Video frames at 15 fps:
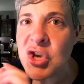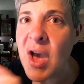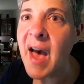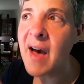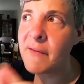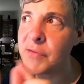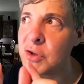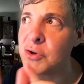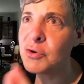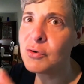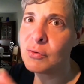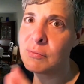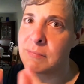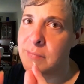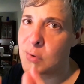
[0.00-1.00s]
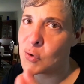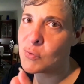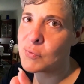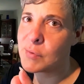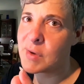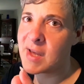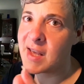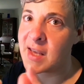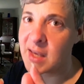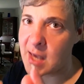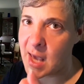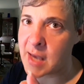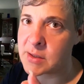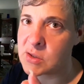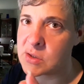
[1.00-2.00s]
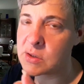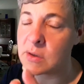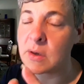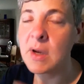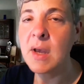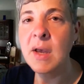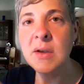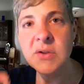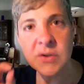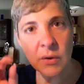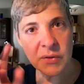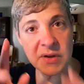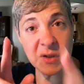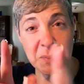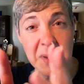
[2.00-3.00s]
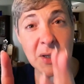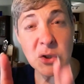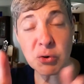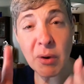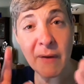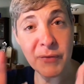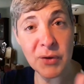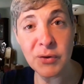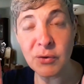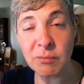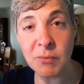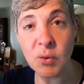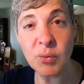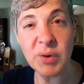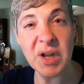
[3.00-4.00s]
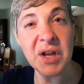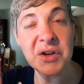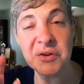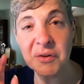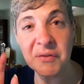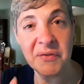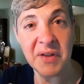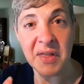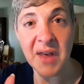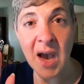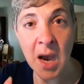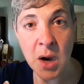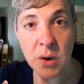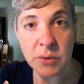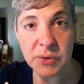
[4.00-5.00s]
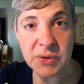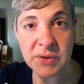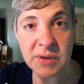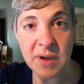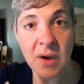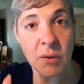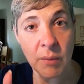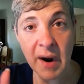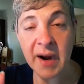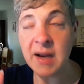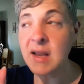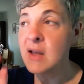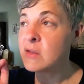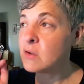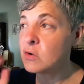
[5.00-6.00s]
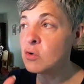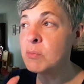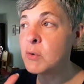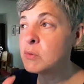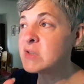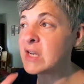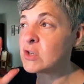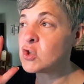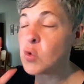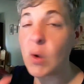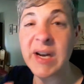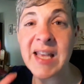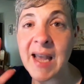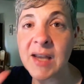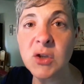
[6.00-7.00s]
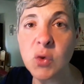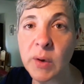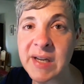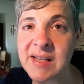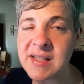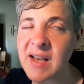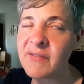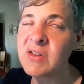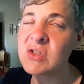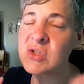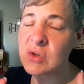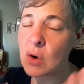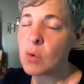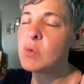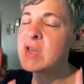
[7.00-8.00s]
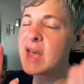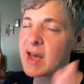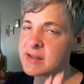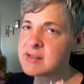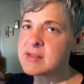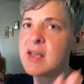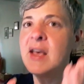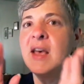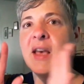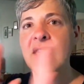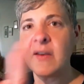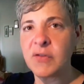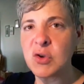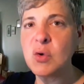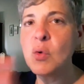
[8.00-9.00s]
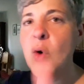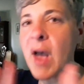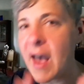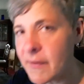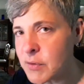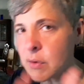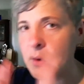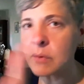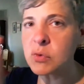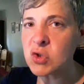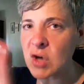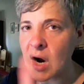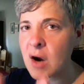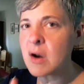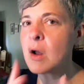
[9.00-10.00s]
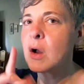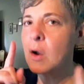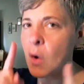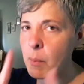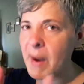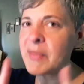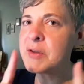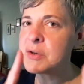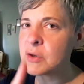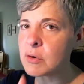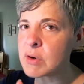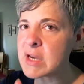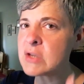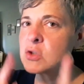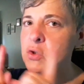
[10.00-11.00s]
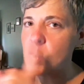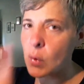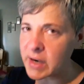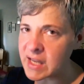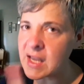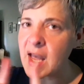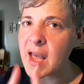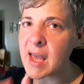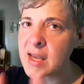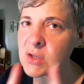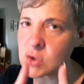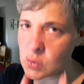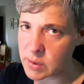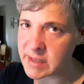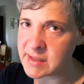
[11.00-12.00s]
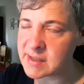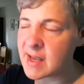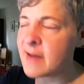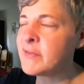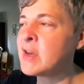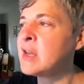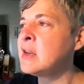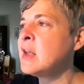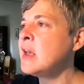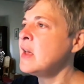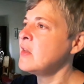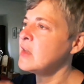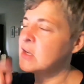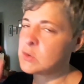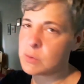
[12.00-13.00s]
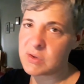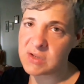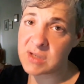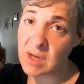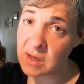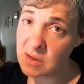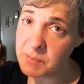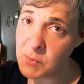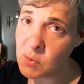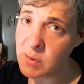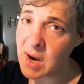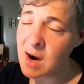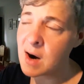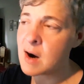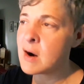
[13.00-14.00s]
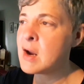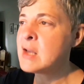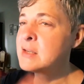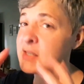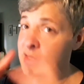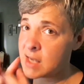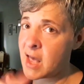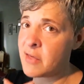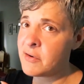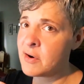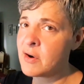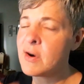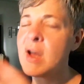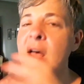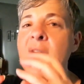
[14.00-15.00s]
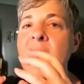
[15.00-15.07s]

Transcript: you have the new moon in Cancer. So this means you have the new moon in your fifth house right? The new moon's at 28, 27. So, yes, if you have your own chart, go by the degrees 28, 27. That's where the sun and the moon are together.